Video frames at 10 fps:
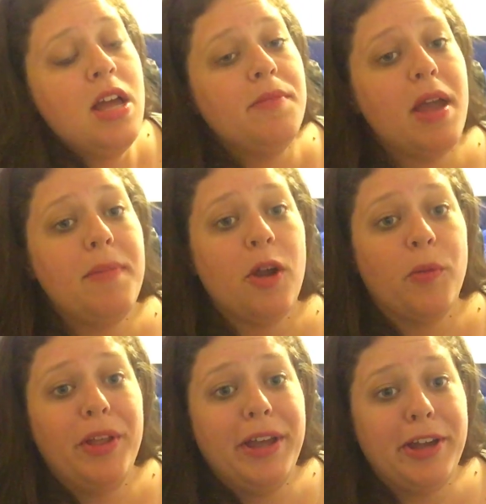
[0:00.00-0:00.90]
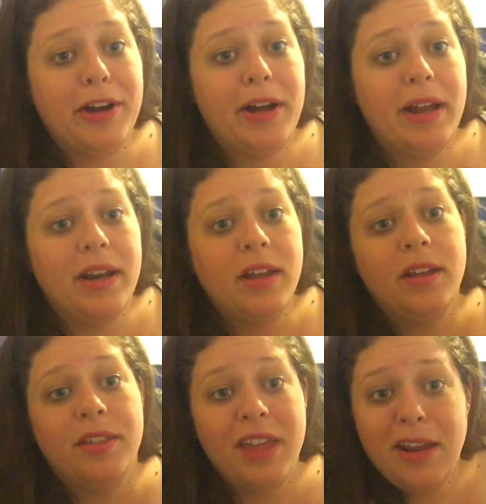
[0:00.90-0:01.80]
Maybe a really good
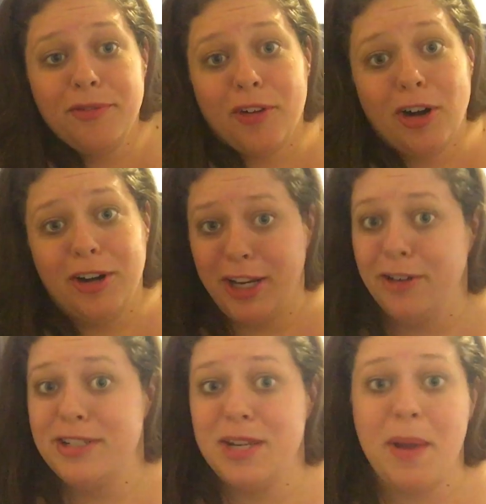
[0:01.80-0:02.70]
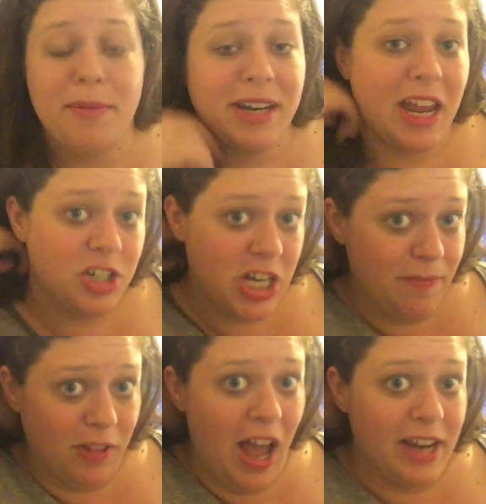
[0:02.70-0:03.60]
thing for you to be able to get cheap
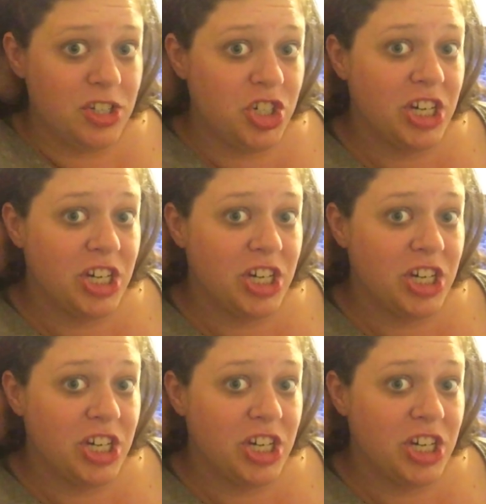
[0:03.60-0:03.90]
flights.